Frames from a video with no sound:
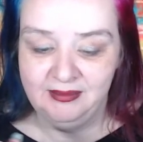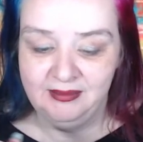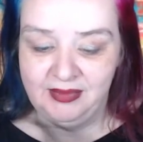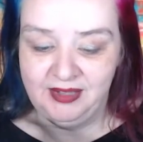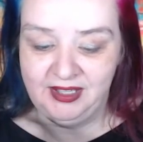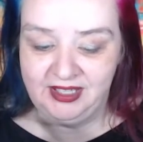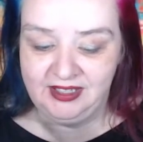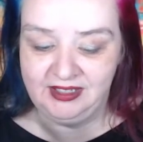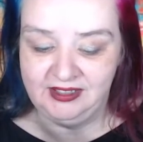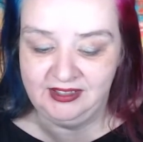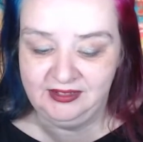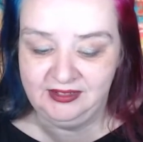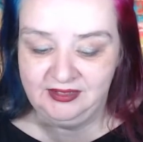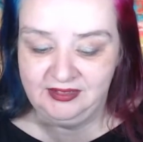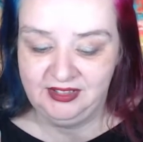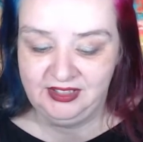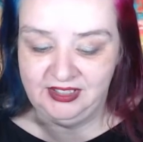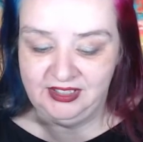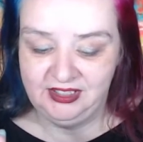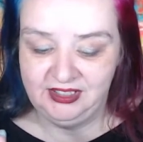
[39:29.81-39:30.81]
but you
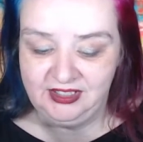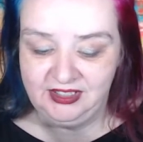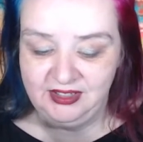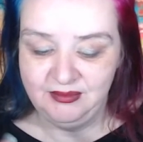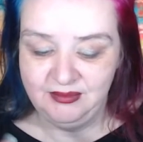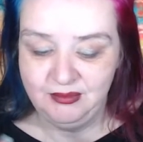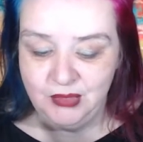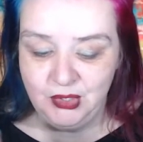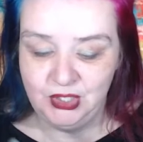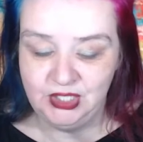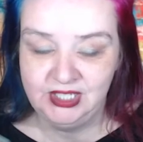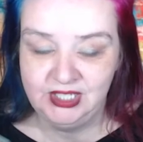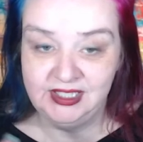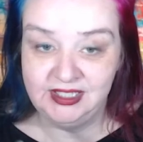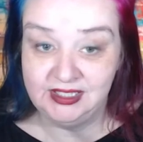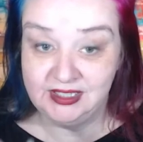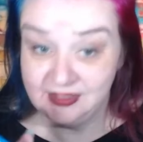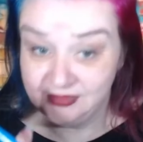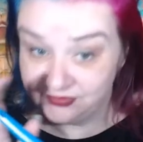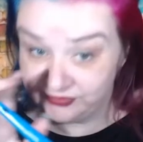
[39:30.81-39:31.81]
you can mush it
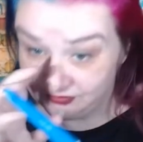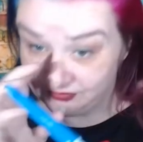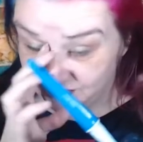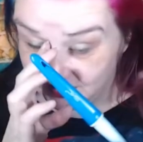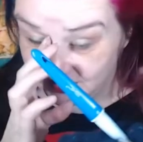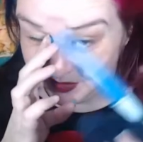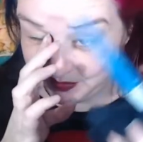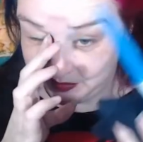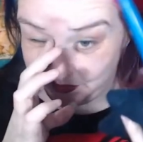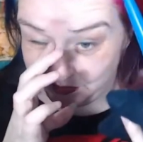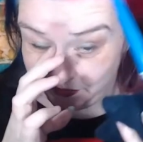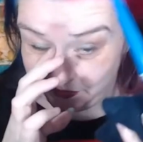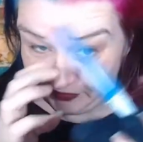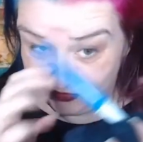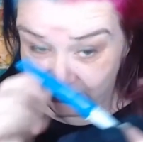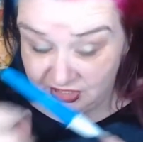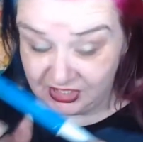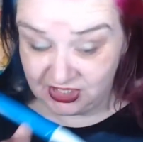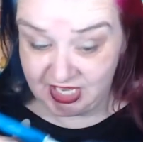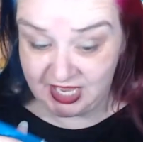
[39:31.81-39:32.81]
into
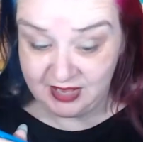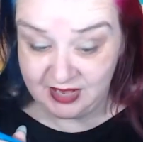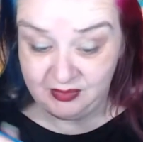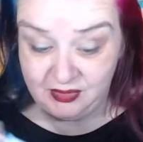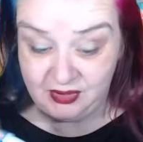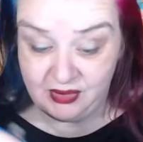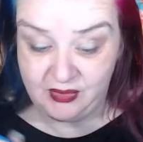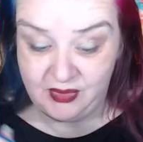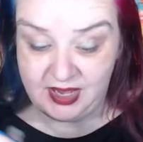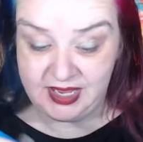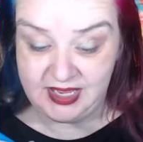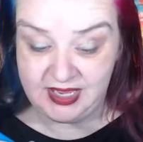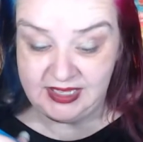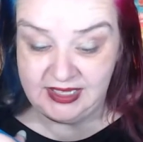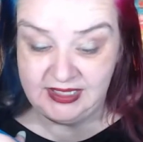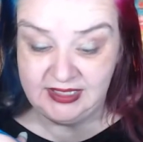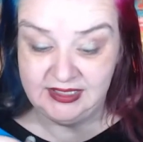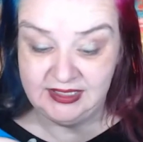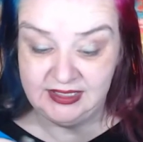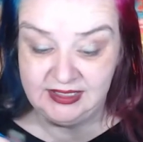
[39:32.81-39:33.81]
shape quite
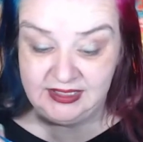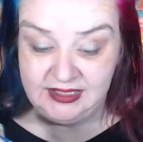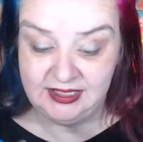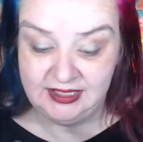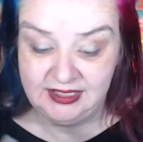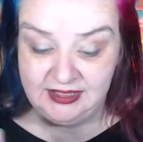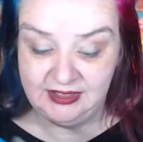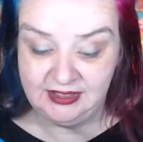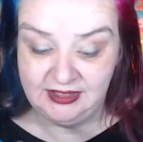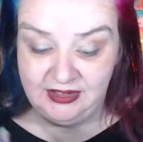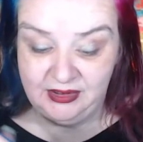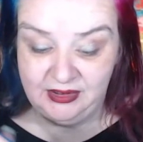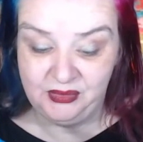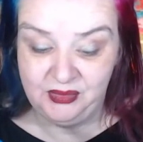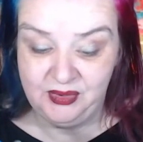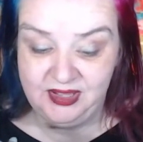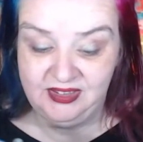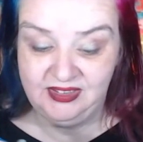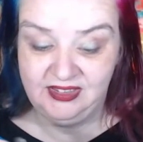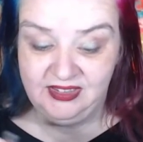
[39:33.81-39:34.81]
easily
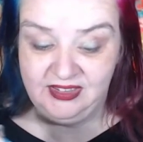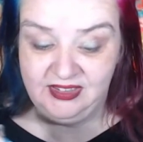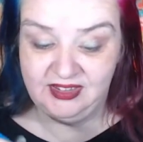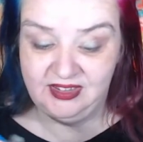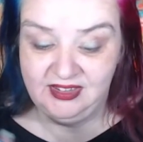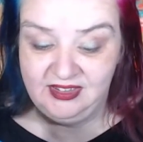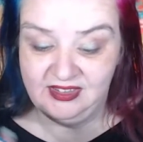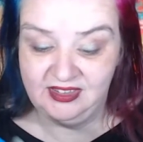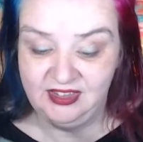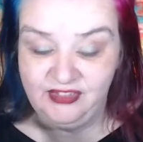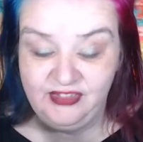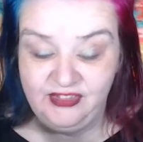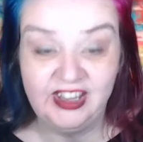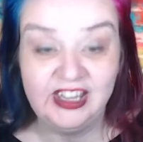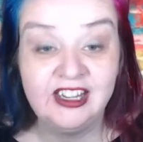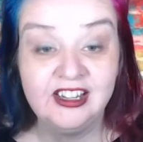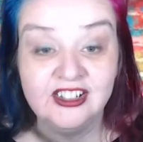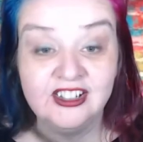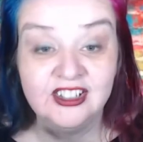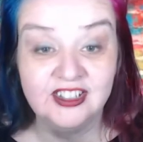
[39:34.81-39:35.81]
with the
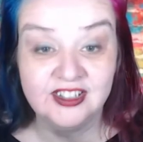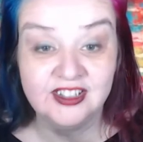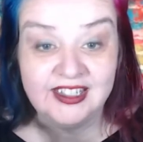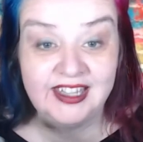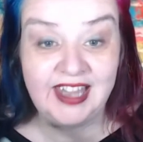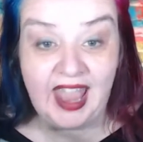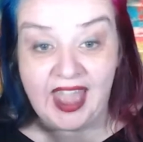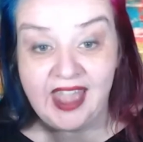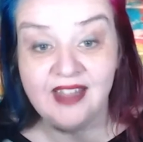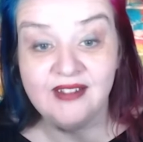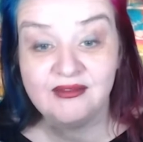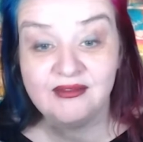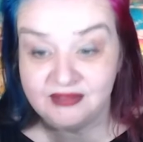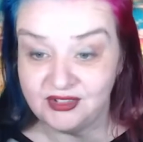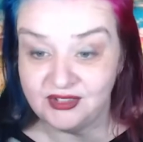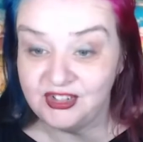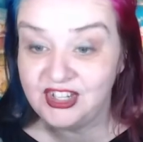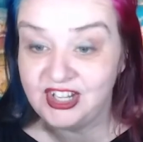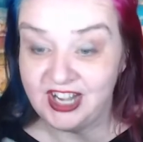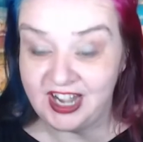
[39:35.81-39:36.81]
fingers that you have
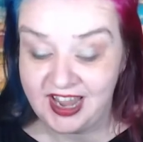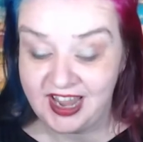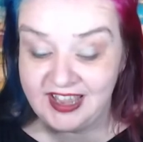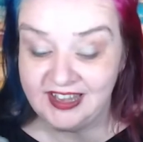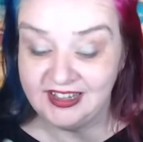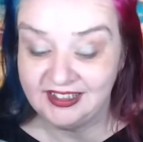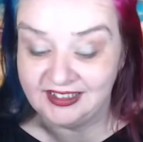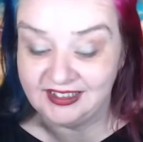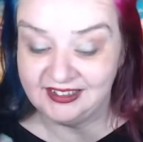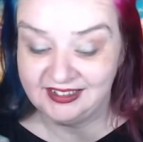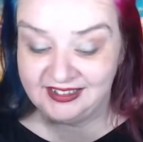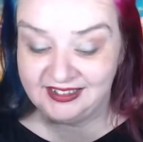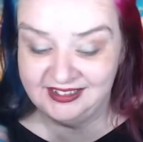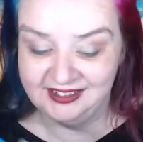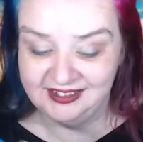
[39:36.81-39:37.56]
on your hand.